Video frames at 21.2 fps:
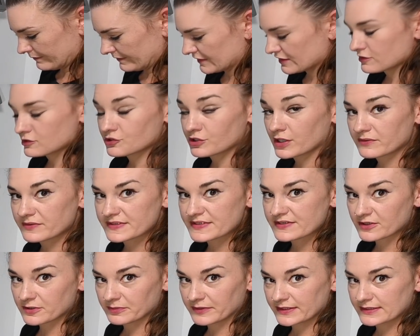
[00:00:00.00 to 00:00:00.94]
The trick with
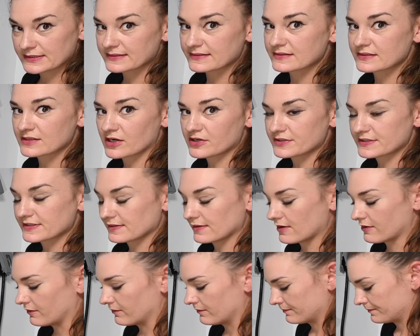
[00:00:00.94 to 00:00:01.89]
stir plates is start
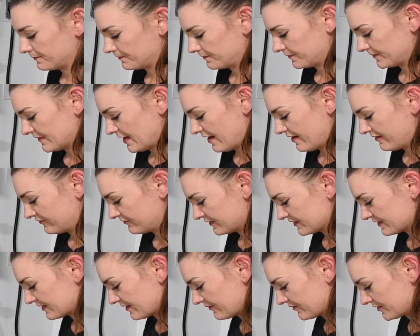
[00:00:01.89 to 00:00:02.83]
slow, I've
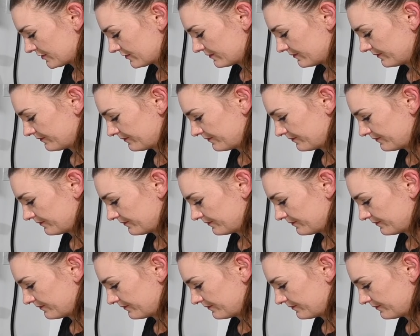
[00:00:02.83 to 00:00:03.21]
discovered.